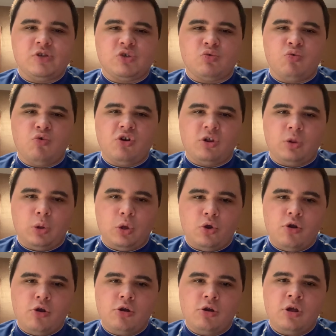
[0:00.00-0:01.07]
Just wanted to
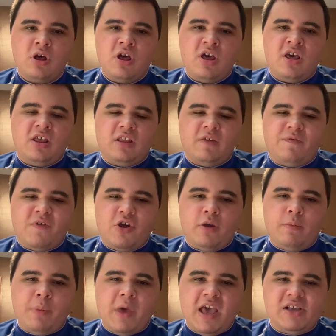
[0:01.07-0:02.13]
learn the
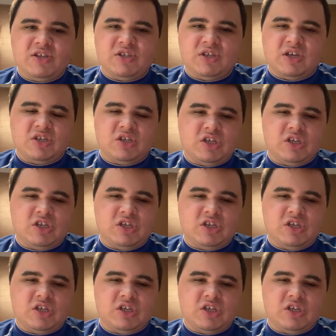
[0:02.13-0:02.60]
very basics,